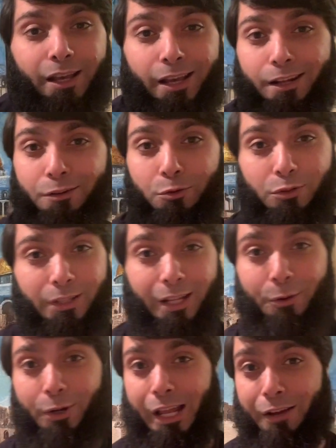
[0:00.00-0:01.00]
And today
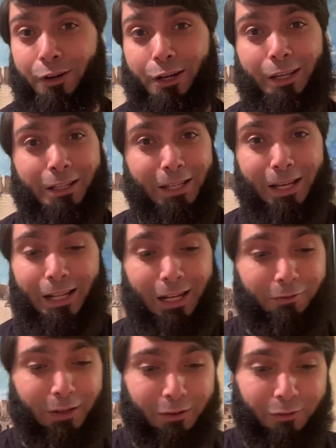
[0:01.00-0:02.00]
we're gonna have our kids
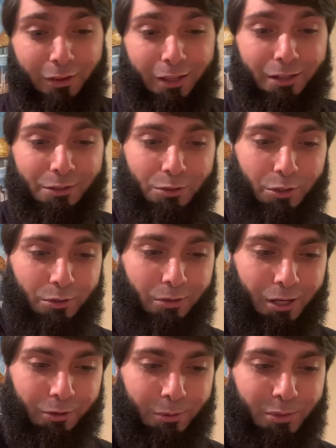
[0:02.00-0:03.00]
halalify everything. So,
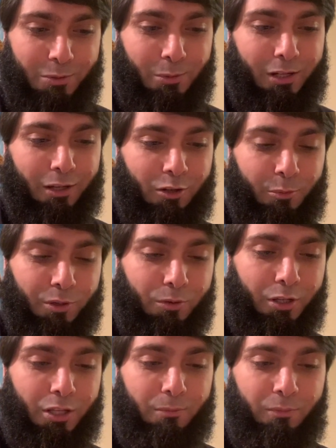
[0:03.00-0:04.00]
all right, Bismillah ar-Rahman
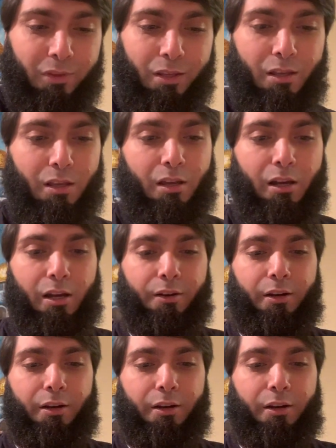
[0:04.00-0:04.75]
ar-Rahim. All